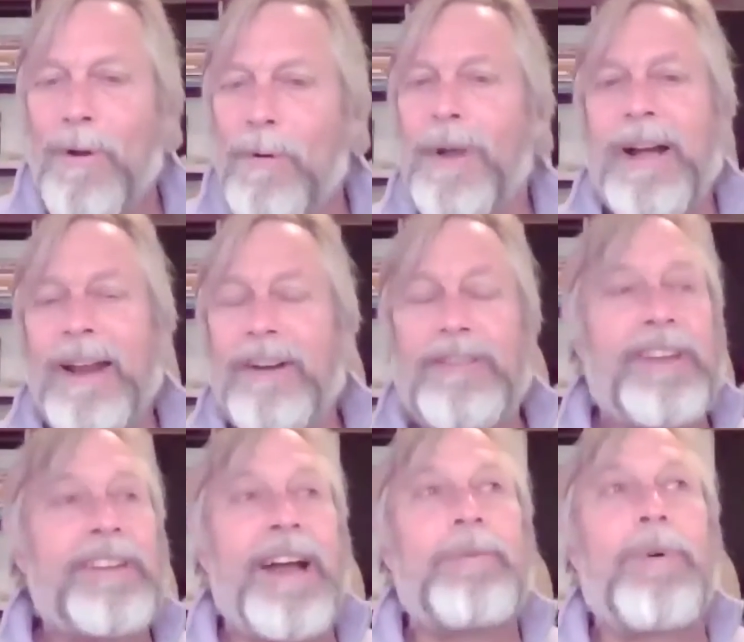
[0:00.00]
kind of
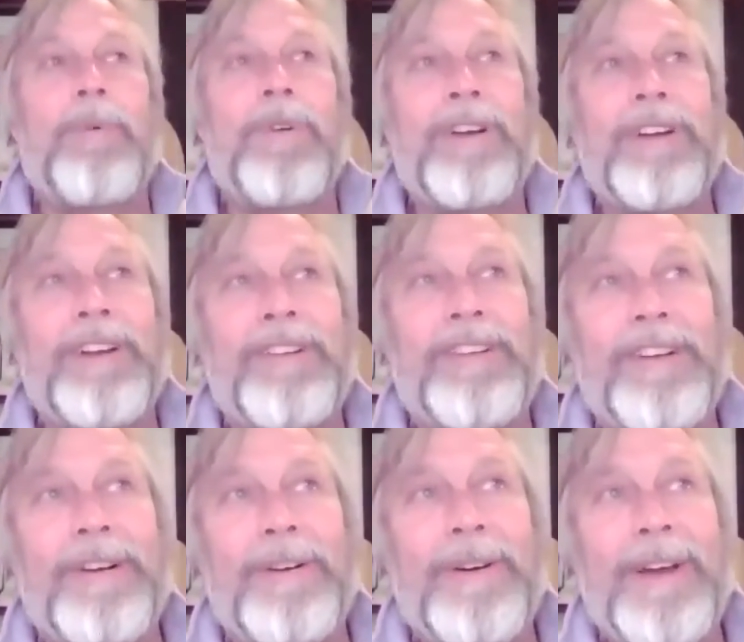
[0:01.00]
decide what we're going to
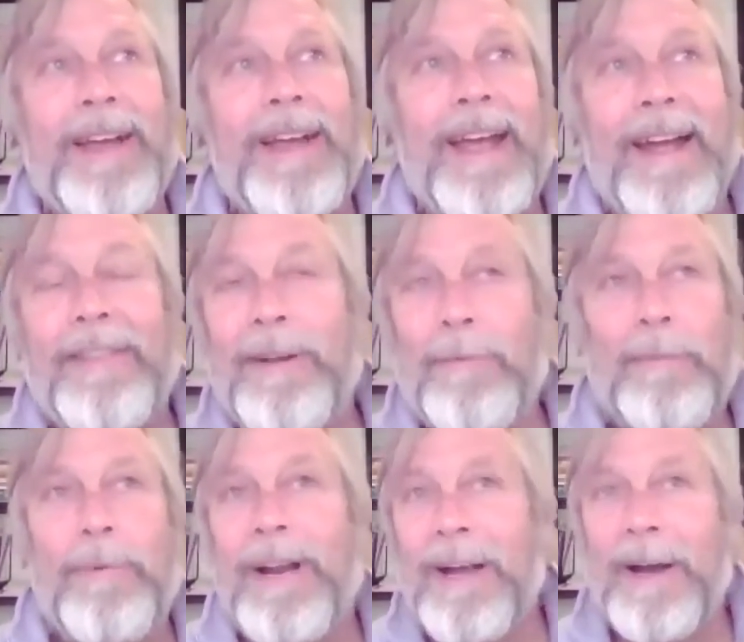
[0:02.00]
do, and then we
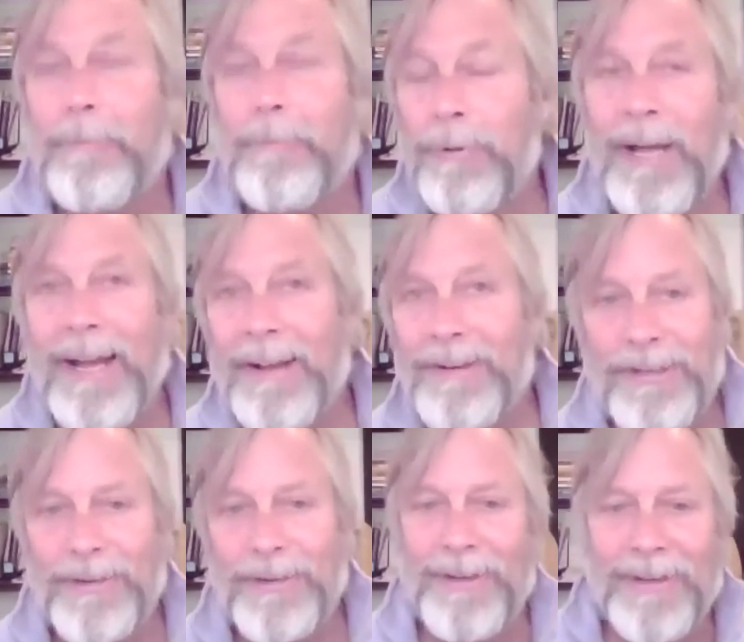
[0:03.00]
bring a plan
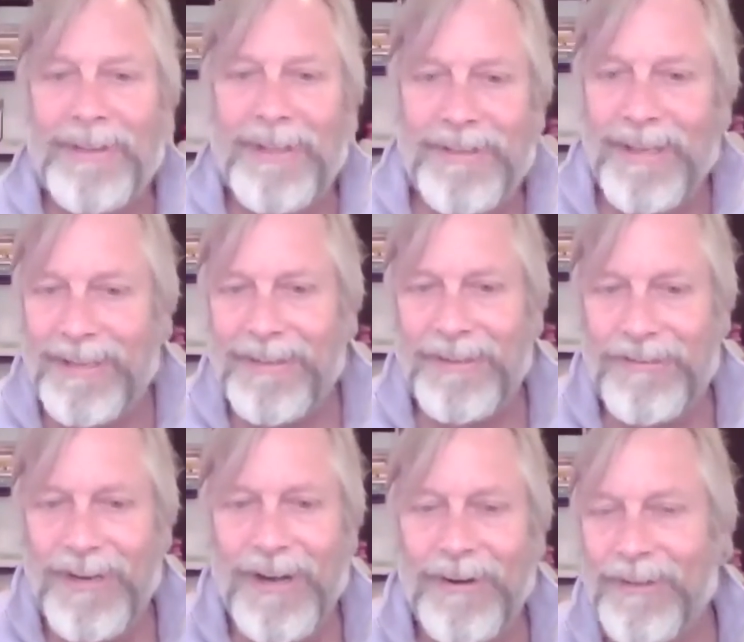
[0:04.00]
to the
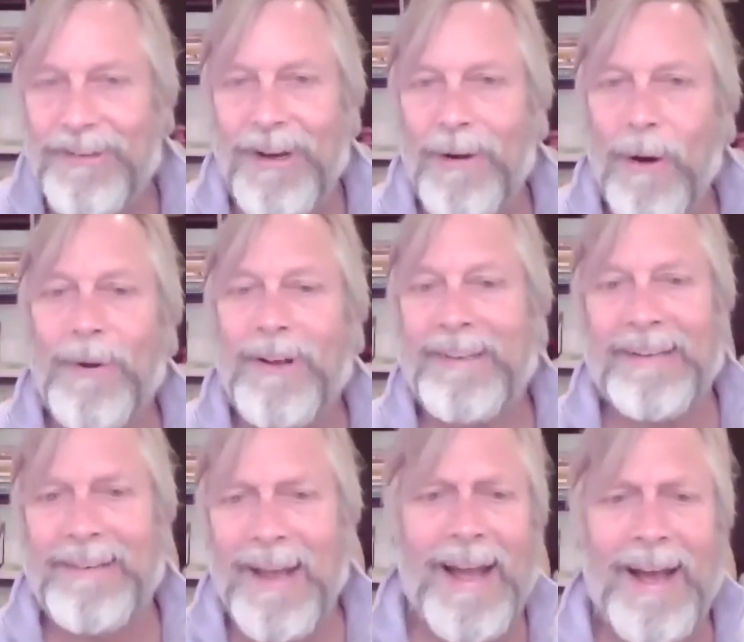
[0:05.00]
chair. The chair always says,
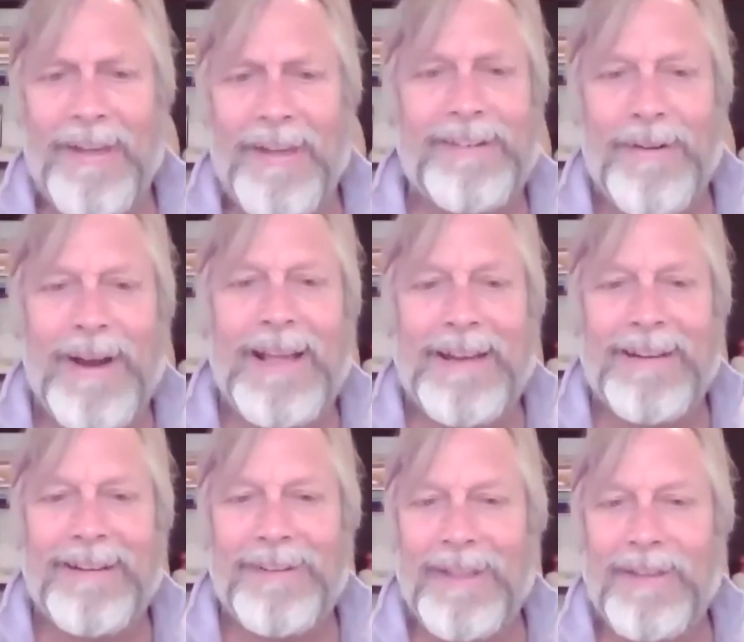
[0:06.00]
yeah, that's great.
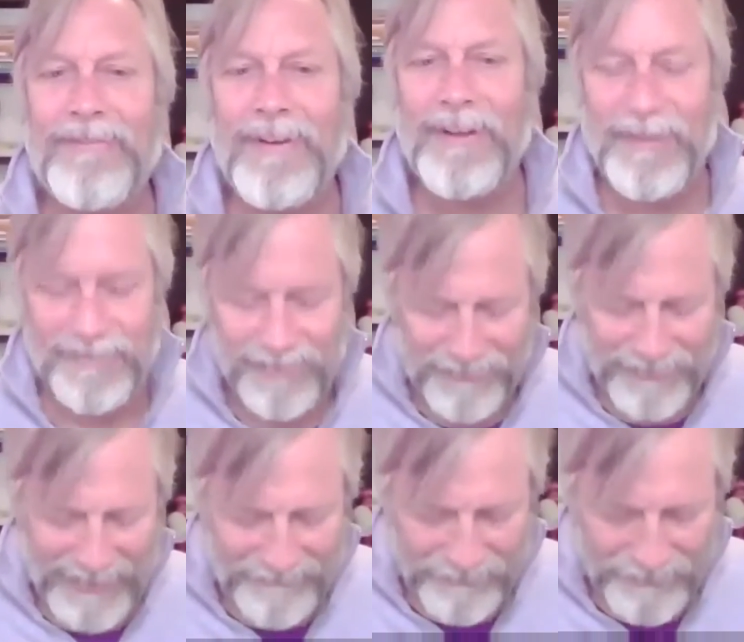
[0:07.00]
So they feel as though they
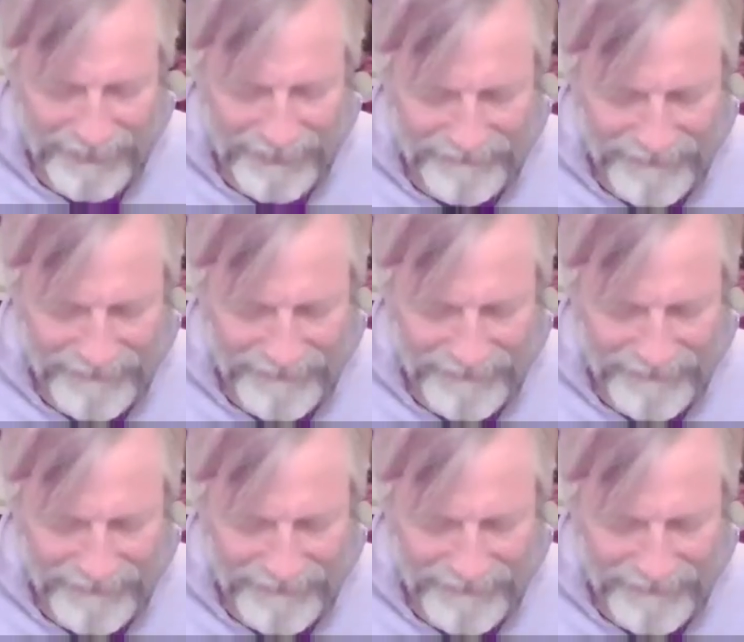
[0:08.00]
have a lot of